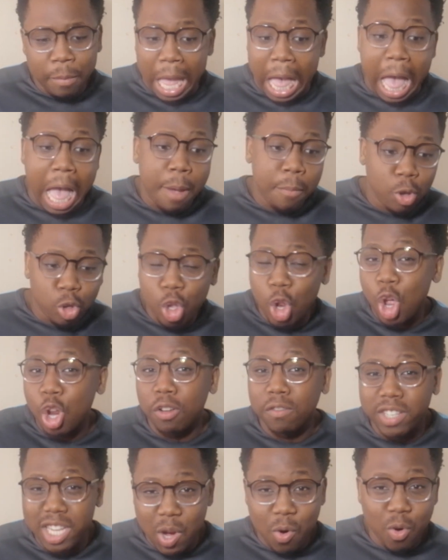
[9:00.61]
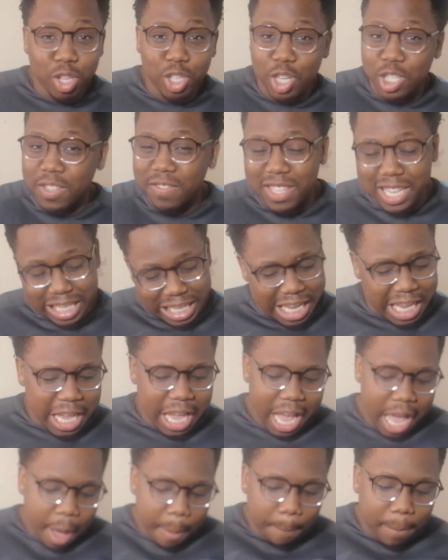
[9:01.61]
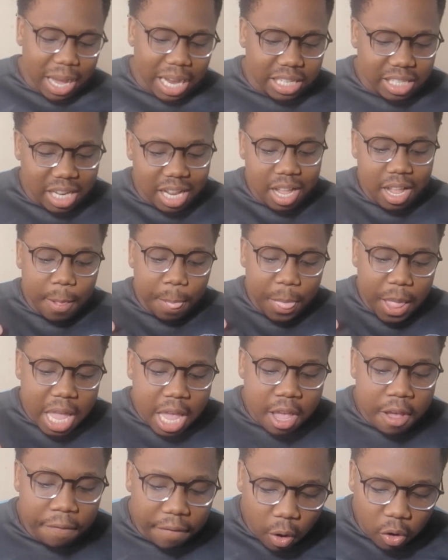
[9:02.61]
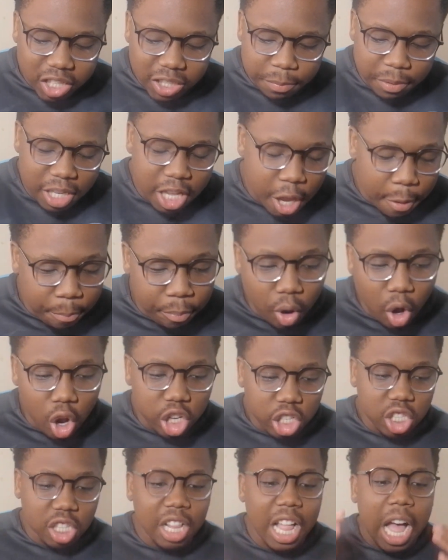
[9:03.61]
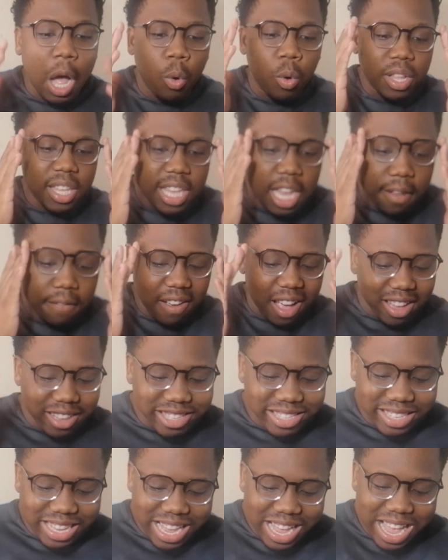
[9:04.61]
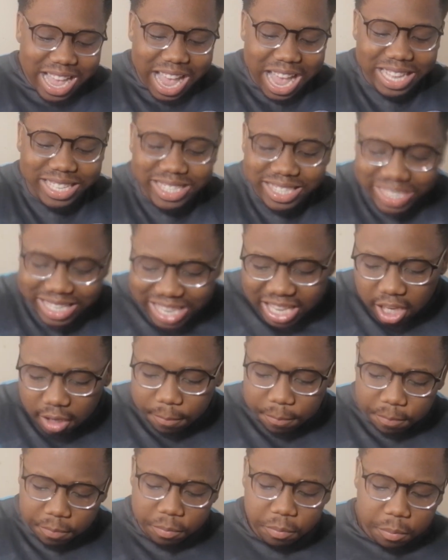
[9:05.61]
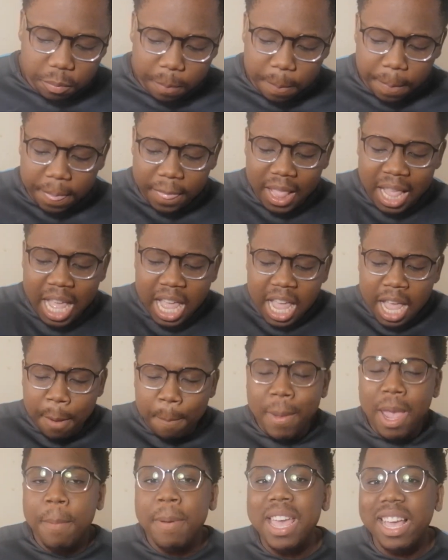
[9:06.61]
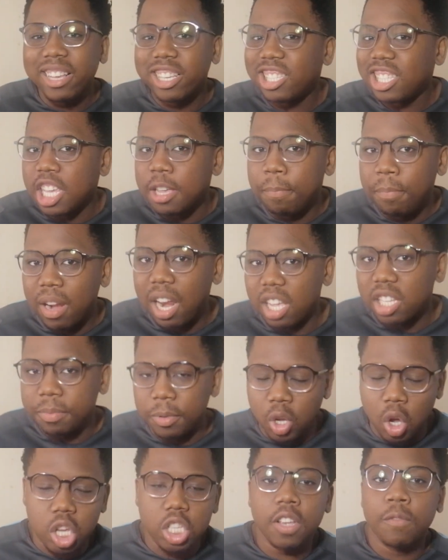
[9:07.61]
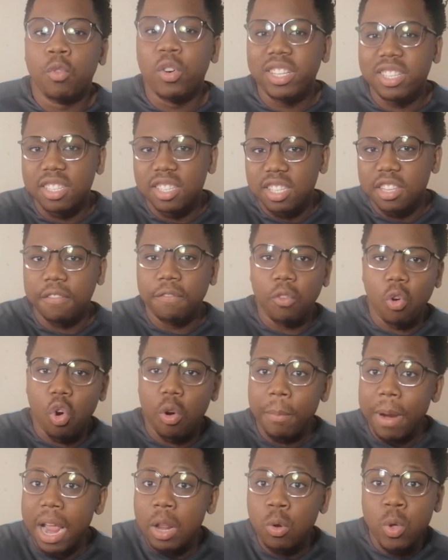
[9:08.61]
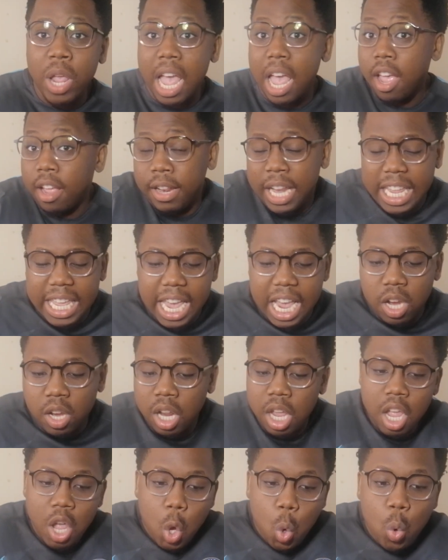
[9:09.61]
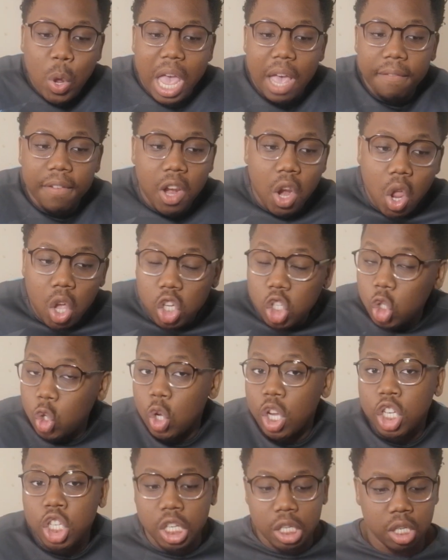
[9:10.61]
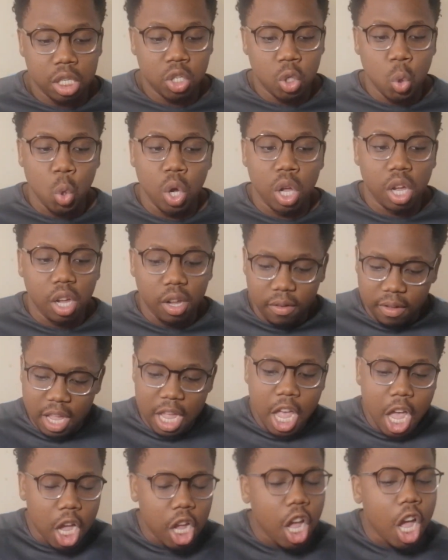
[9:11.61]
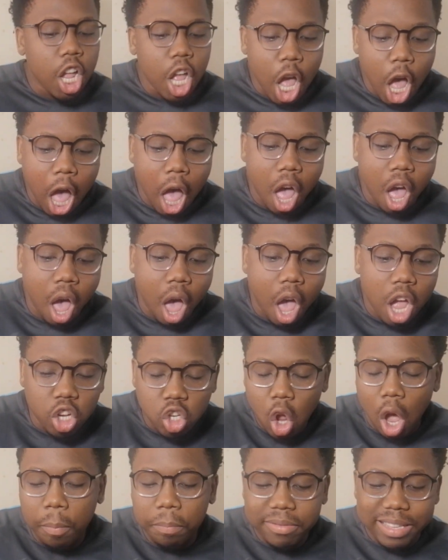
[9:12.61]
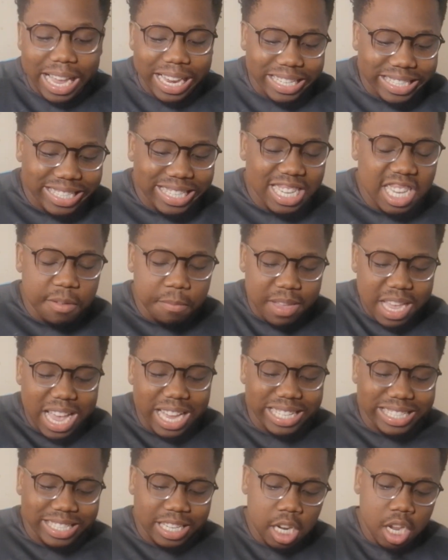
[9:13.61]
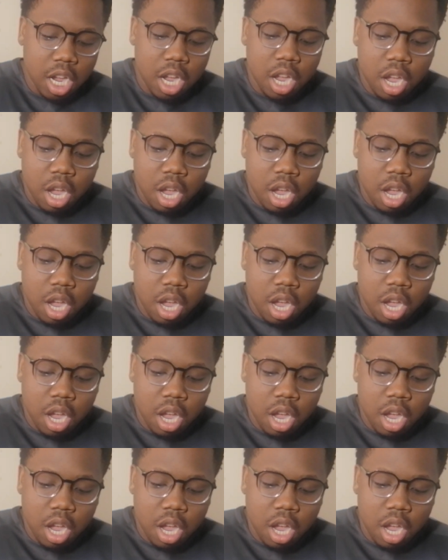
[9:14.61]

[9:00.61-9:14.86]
I'm using a lot of D words because of the D. But if I was being impartial, I would give us a C. Maybe a C+ because of recency form. And again, we haven't lost to a top side team yet.